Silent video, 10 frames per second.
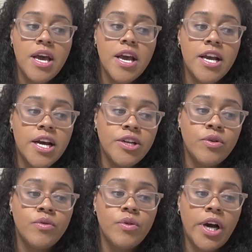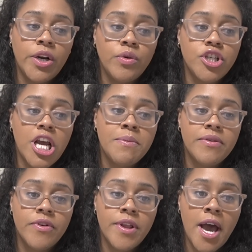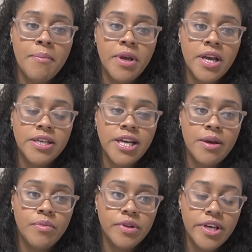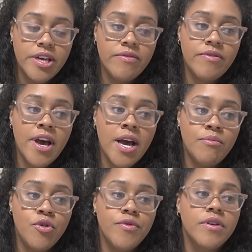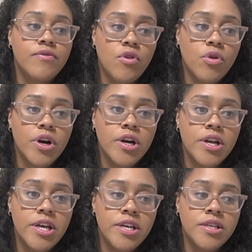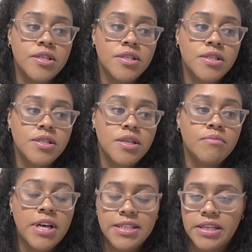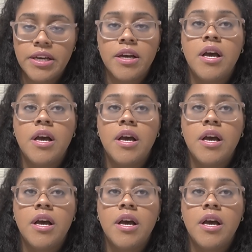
And I don't shame it for that, because I believe that moving forward is a blessing,